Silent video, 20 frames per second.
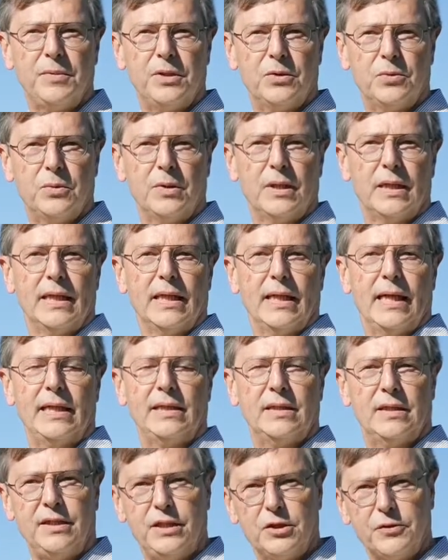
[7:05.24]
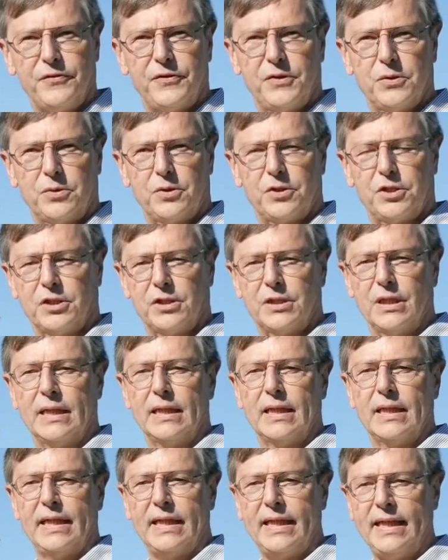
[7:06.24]
you in the near future
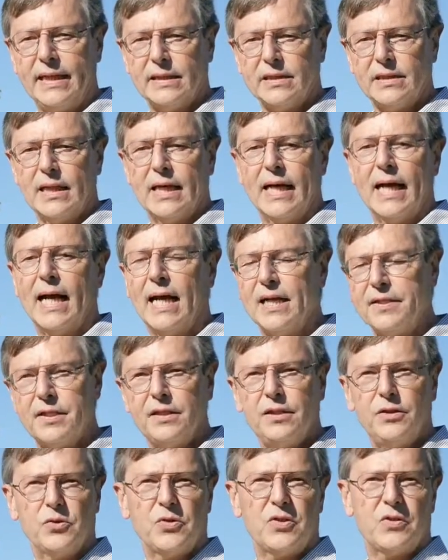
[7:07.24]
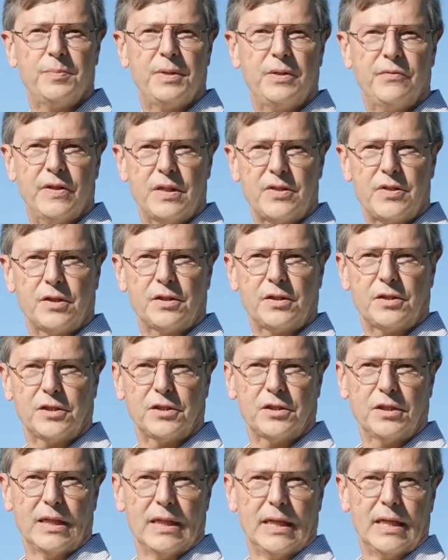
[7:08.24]
here as a EUSMI
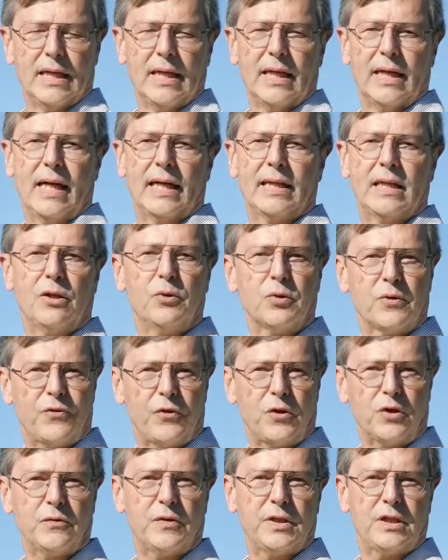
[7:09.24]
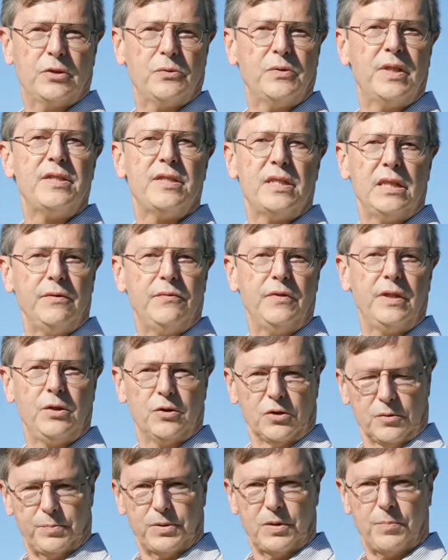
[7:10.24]
visitor, and I look forward to receiving
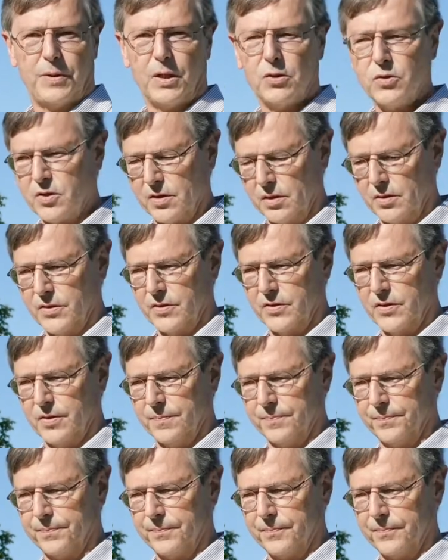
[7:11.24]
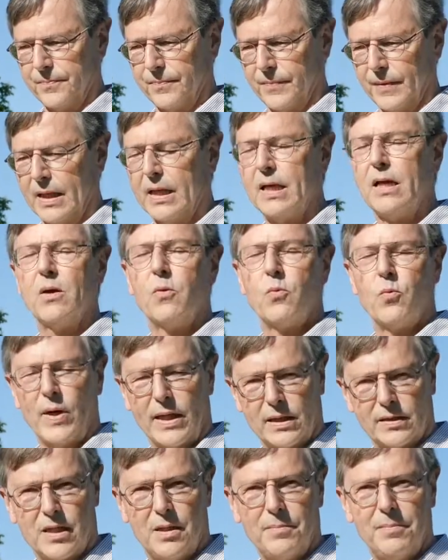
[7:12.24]
your proposals.
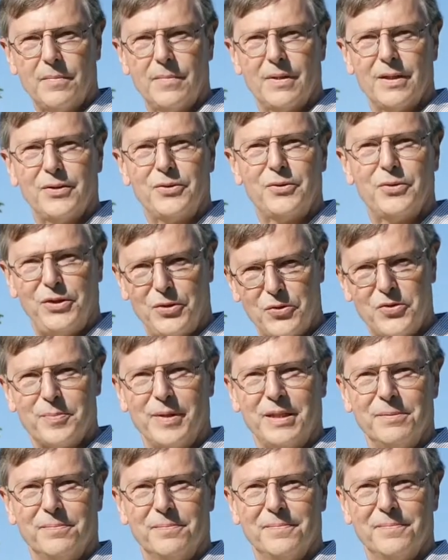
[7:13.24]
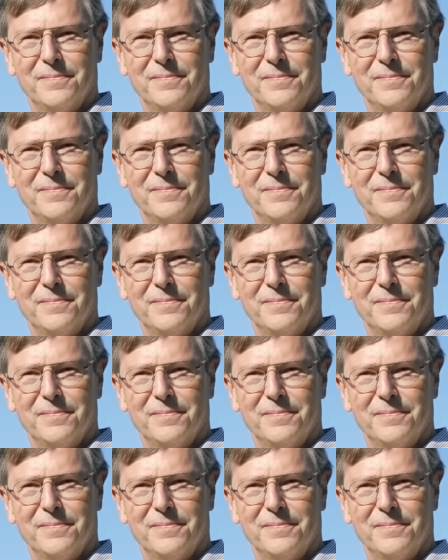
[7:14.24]
Welcome to EUSMI.